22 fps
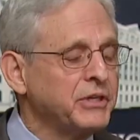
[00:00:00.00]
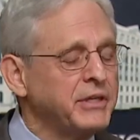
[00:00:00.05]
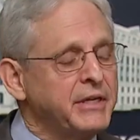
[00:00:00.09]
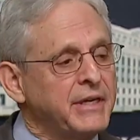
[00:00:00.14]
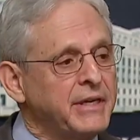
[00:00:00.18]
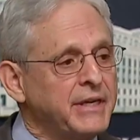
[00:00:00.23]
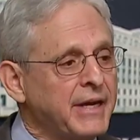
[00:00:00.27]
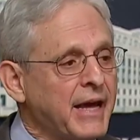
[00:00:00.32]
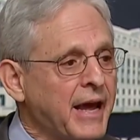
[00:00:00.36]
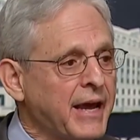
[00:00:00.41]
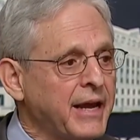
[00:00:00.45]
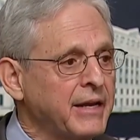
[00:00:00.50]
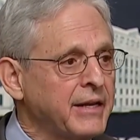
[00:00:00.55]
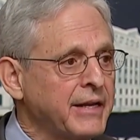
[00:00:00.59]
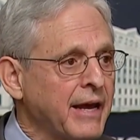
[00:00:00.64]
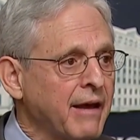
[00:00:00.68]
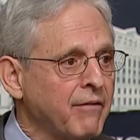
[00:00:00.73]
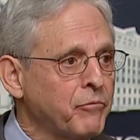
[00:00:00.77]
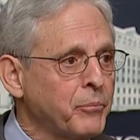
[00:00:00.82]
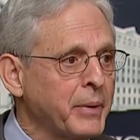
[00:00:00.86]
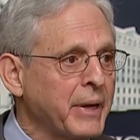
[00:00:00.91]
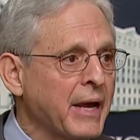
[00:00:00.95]
D E A and the
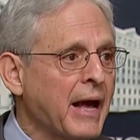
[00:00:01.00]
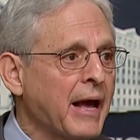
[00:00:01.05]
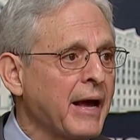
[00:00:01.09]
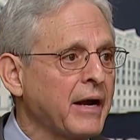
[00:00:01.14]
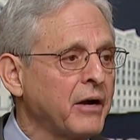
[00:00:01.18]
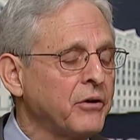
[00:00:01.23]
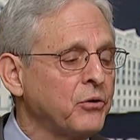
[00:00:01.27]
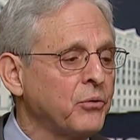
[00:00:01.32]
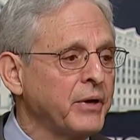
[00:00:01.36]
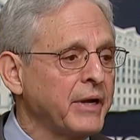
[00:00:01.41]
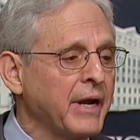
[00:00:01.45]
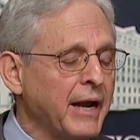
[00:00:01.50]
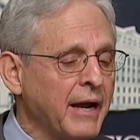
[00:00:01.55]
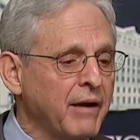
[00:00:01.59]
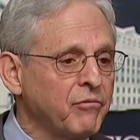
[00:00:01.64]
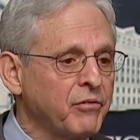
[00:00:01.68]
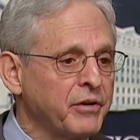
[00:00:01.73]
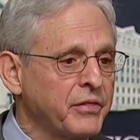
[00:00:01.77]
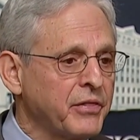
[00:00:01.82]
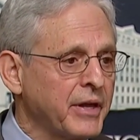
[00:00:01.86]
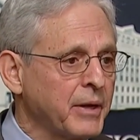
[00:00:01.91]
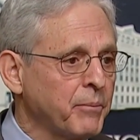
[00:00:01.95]
F B I are doing
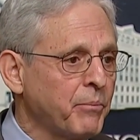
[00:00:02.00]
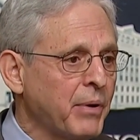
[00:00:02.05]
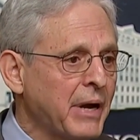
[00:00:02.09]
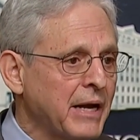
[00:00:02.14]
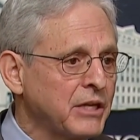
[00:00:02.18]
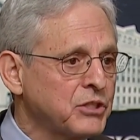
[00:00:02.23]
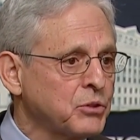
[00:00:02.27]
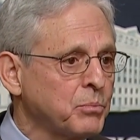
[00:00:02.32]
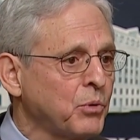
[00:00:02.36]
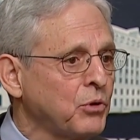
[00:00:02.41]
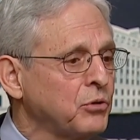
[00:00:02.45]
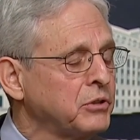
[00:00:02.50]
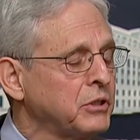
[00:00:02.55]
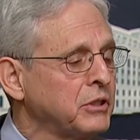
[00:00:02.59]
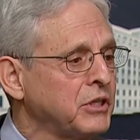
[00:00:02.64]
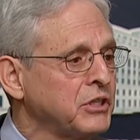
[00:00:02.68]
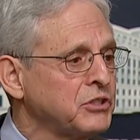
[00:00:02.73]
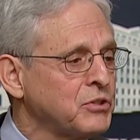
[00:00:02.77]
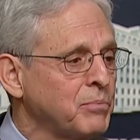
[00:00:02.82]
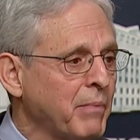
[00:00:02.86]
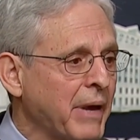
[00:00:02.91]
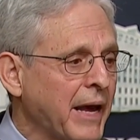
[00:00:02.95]
everything possible to
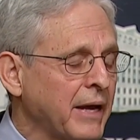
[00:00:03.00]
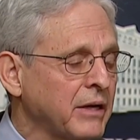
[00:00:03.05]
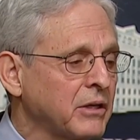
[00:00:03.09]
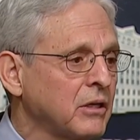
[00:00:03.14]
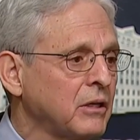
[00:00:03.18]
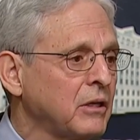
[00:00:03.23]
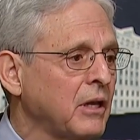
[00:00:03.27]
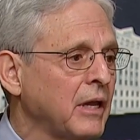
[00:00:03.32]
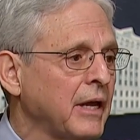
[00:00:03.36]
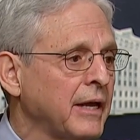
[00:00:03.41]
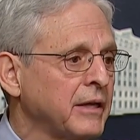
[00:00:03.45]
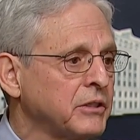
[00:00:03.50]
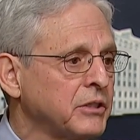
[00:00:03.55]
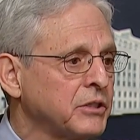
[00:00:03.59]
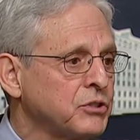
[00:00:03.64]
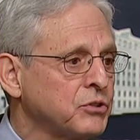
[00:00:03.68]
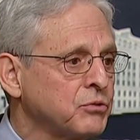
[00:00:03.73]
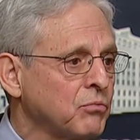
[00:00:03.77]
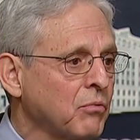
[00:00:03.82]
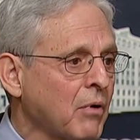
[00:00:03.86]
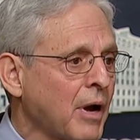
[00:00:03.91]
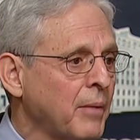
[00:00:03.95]
dismantle and
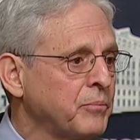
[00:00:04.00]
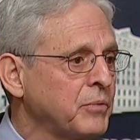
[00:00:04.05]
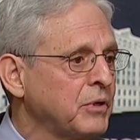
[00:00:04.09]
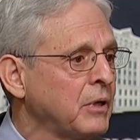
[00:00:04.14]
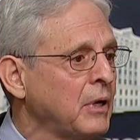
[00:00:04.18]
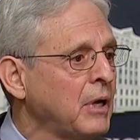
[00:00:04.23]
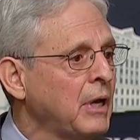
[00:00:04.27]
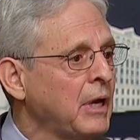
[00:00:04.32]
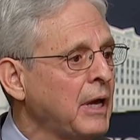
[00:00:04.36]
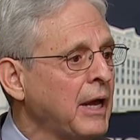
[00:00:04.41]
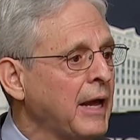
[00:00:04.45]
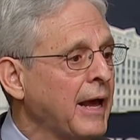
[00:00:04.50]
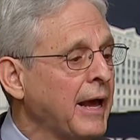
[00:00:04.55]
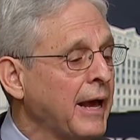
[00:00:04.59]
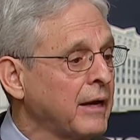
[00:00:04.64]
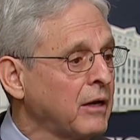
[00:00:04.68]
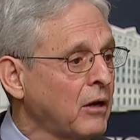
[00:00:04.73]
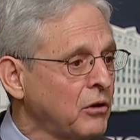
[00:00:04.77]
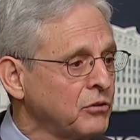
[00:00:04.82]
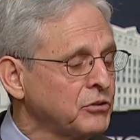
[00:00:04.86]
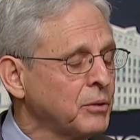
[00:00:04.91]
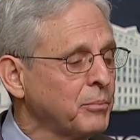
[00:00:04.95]
disrupt
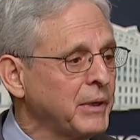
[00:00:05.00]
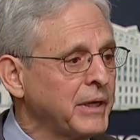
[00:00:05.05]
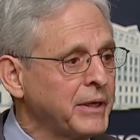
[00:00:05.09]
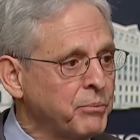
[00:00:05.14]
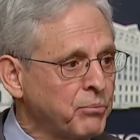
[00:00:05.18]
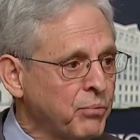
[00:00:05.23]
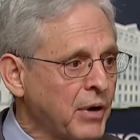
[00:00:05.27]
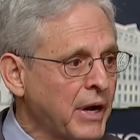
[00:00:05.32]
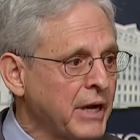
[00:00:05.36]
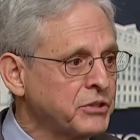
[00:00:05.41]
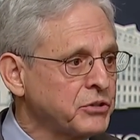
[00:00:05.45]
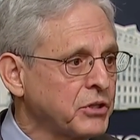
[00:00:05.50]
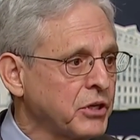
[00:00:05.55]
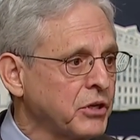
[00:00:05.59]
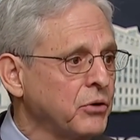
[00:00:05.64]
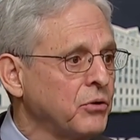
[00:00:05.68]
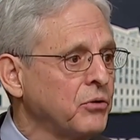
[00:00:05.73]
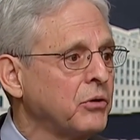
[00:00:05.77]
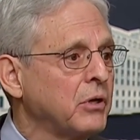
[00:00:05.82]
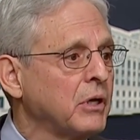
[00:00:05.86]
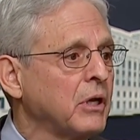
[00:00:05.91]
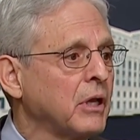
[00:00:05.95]
and ultimately
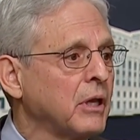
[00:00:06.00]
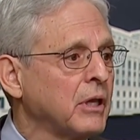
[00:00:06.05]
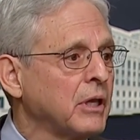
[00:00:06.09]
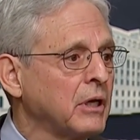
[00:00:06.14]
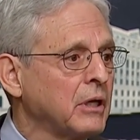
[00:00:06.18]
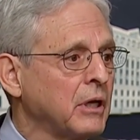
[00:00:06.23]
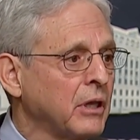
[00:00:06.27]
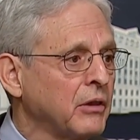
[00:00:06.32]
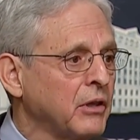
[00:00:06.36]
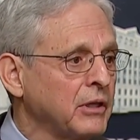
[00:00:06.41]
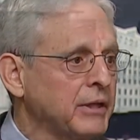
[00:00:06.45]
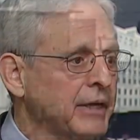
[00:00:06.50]
prosecute the, the